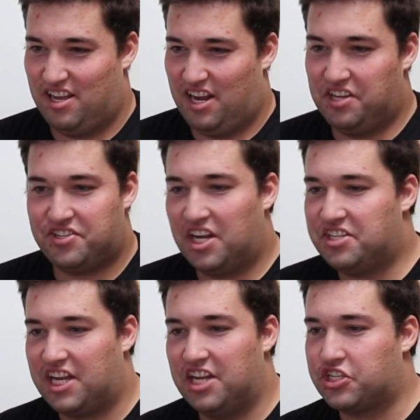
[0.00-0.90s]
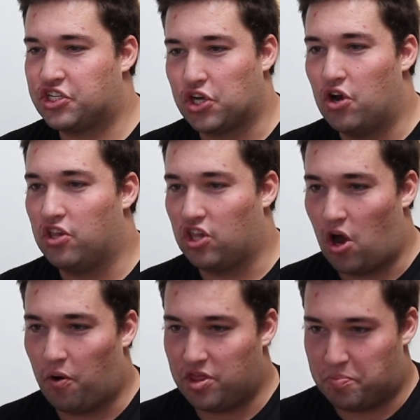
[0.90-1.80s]
It's hit so
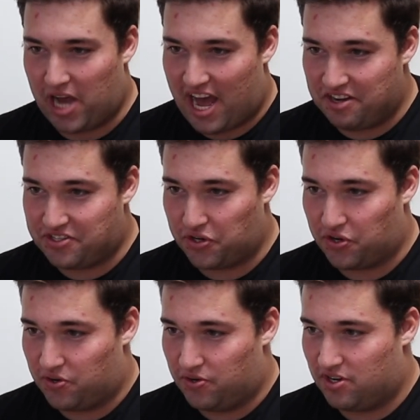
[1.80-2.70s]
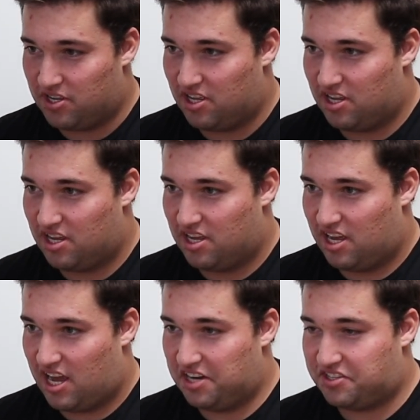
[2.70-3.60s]
low on the bat too,
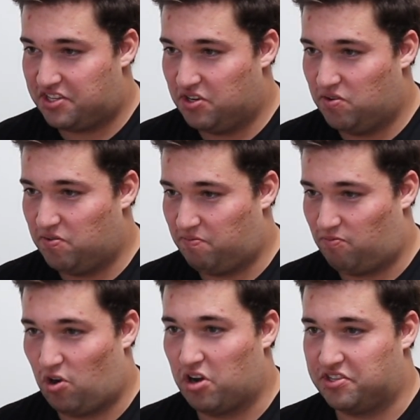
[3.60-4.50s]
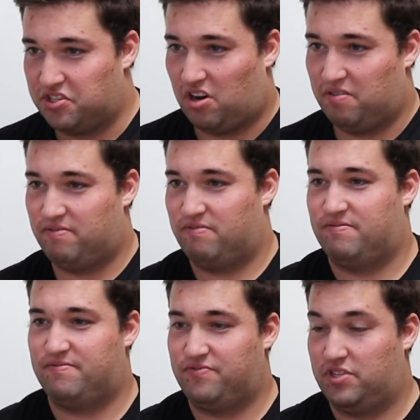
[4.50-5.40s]
and it still rockets off.
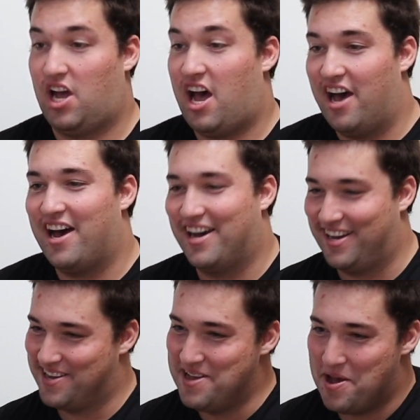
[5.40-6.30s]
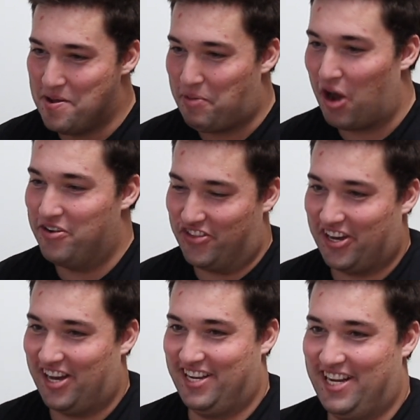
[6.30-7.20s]
Both
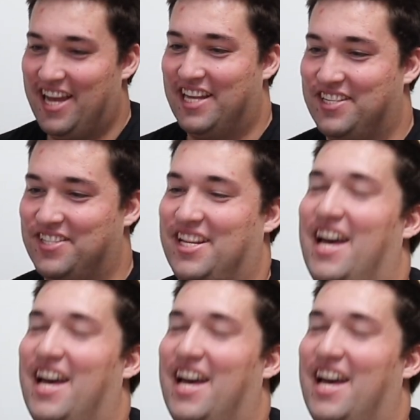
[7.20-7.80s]
are, yes.